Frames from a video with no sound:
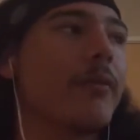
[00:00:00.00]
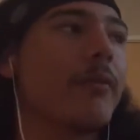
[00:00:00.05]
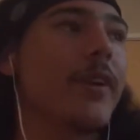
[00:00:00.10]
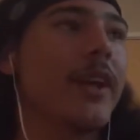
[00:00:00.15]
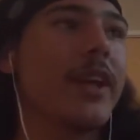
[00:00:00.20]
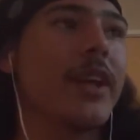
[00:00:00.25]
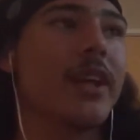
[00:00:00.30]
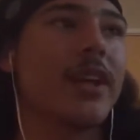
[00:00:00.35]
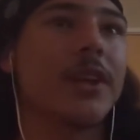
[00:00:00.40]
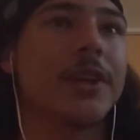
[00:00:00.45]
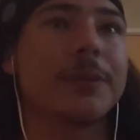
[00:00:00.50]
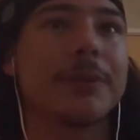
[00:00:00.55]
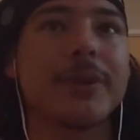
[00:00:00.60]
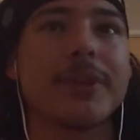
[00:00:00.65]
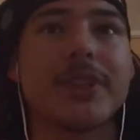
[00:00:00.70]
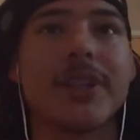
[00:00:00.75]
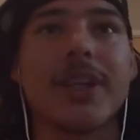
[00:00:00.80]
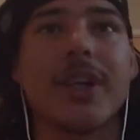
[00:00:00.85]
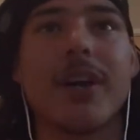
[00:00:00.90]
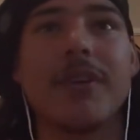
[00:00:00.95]
making
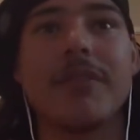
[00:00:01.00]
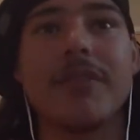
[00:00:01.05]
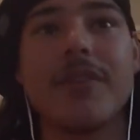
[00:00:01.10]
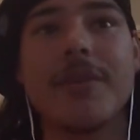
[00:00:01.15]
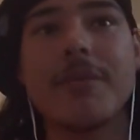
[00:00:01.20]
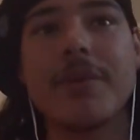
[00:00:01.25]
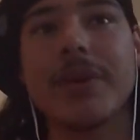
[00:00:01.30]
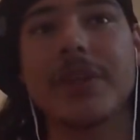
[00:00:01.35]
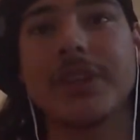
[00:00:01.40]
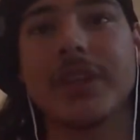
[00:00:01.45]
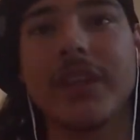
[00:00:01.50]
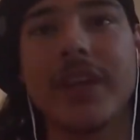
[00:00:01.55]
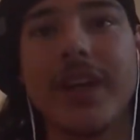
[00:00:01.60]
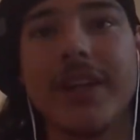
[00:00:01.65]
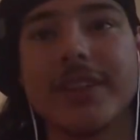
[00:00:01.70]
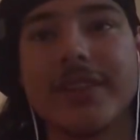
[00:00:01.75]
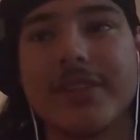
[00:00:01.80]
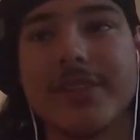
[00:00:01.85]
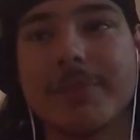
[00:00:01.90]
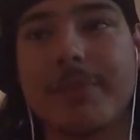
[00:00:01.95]
100% off of the
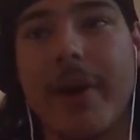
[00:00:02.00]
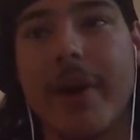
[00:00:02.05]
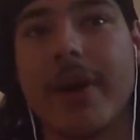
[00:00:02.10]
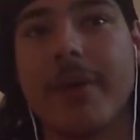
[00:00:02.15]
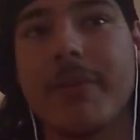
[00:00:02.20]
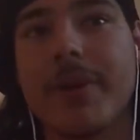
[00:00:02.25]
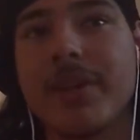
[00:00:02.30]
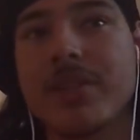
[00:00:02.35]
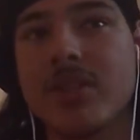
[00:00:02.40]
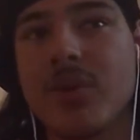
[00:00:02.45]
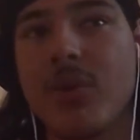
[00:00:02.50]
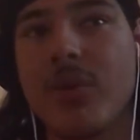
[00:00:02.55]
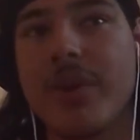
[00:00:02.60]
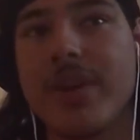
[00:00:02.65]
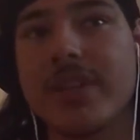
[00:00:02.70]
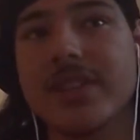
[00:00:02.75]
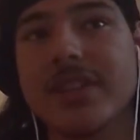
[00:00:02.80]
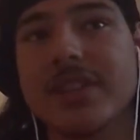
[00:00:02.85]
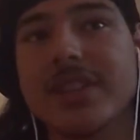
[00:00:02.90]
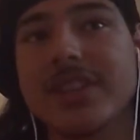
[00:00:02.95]
merchandise of Spider-Man
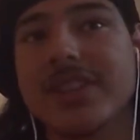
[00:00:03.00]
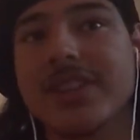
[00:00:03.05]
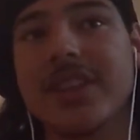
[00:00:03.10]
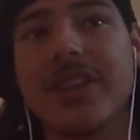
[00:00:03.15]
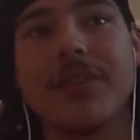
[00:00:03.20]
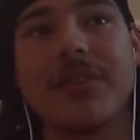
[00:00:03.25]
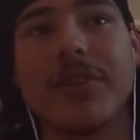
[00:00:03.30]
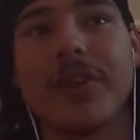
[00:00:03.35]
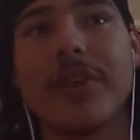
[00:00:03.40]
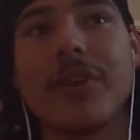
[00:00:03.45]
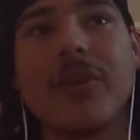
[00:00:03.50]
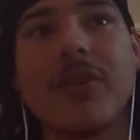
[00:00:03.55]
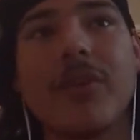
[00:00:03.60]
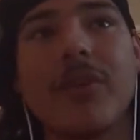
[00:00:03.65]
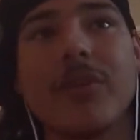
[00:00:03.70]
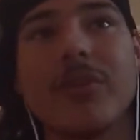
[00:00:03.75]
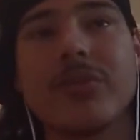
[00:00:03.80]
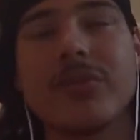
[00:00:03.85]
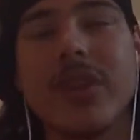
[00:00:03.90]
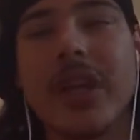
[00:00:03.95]
toys and
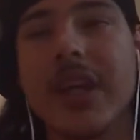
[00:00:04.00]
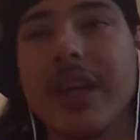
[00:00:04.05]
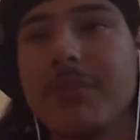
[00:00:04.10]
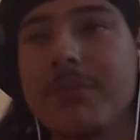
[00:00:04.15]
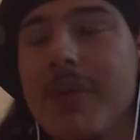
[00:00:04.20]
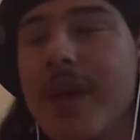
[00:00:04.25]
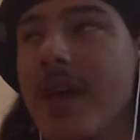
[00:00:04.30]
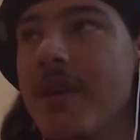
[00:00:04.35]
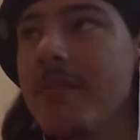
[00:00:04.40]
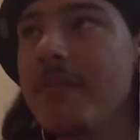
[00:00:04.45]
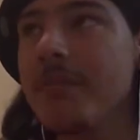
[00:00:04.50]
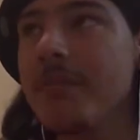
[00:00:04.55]
cereal, like him